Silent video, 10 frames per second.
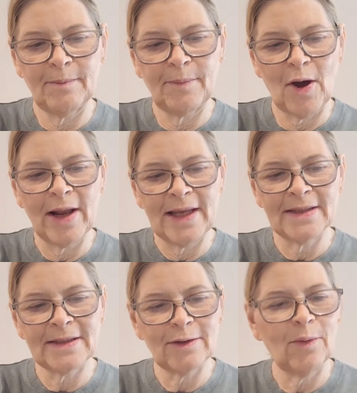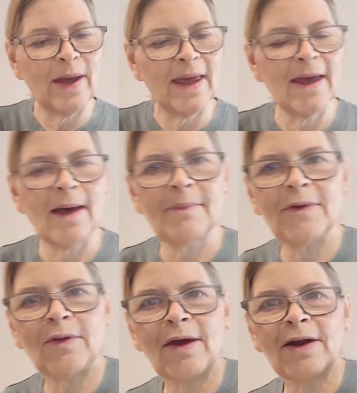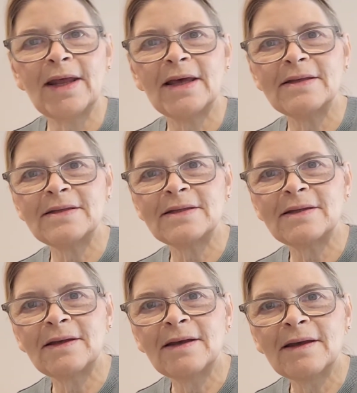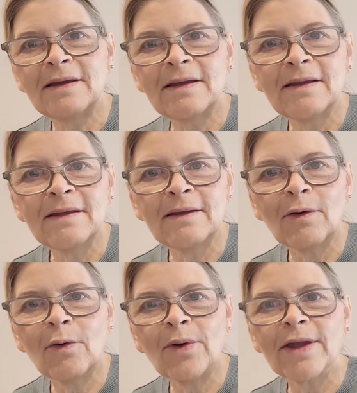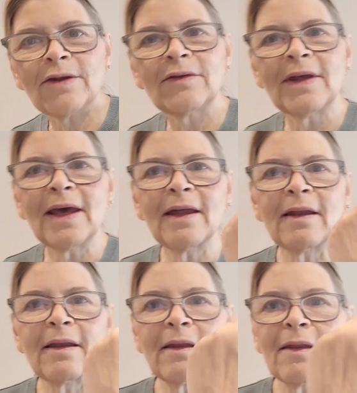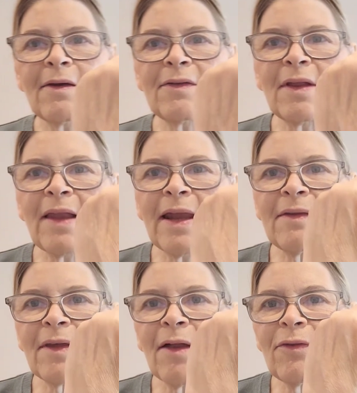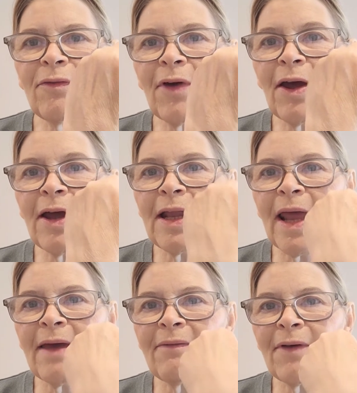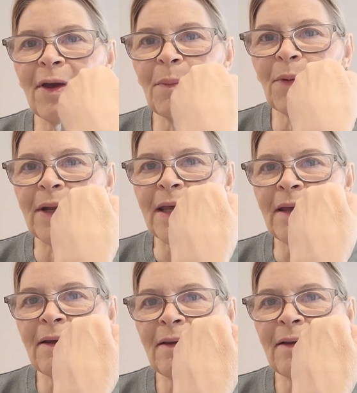body is still waking up. So there it is. Oh, can you see it? There's the lightest color. It's very light, very pretty.